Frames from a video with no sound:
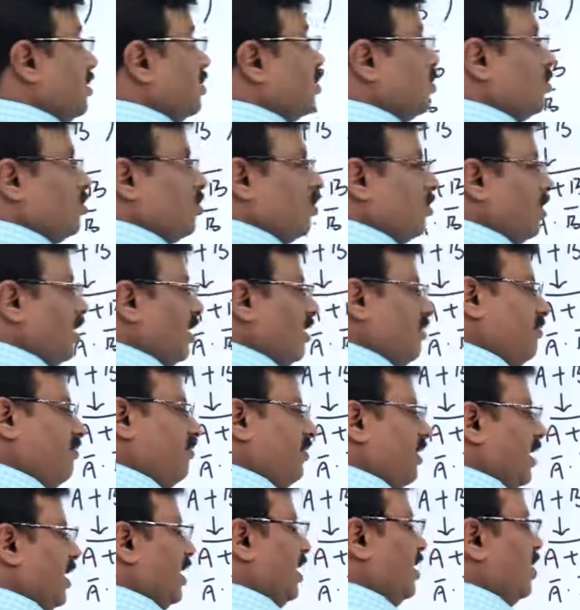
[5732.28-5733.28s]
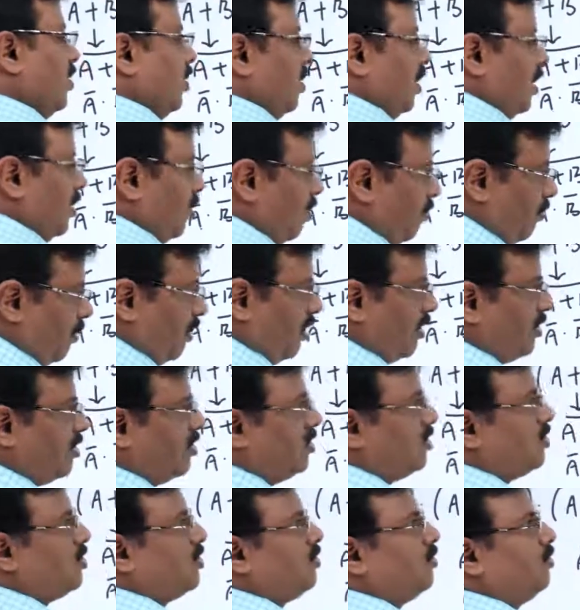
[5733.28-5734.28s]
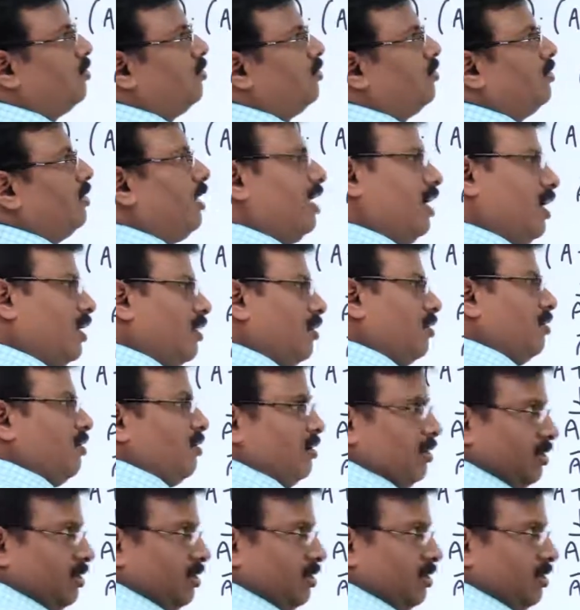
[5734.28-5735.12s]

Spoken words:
So totally 5 NOR operations to get on.